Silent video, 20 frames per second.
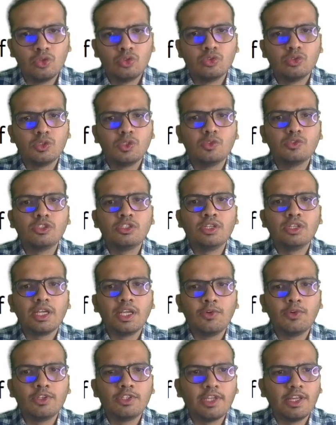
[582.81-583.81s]
So using a
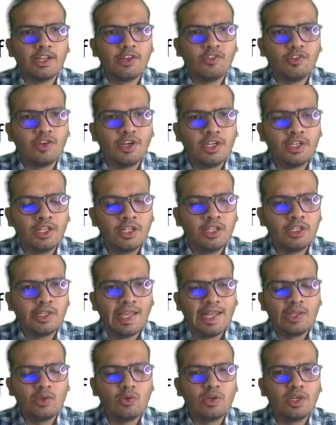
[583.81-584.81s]
given tariff rate,
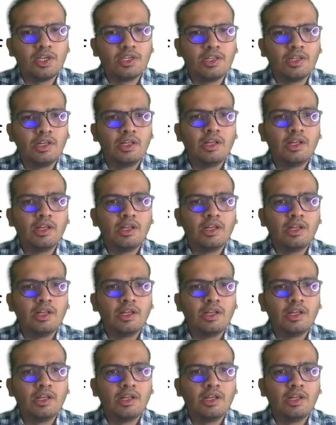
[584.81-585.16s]
calculate